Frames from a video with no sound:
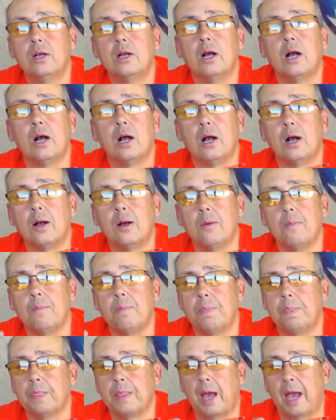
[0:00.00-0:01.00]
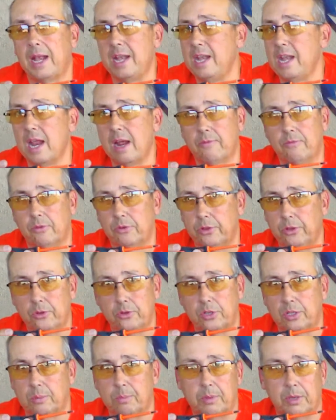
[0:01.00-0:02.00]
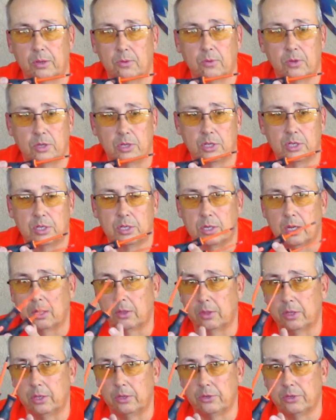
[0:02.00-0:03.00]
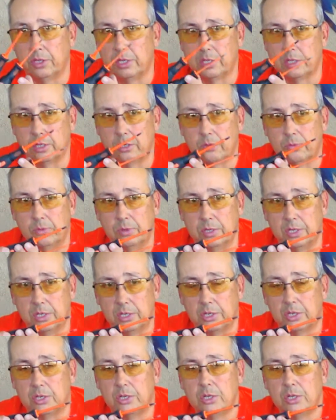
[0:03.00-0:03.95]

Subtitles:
I never use the big ones. I only use these little ones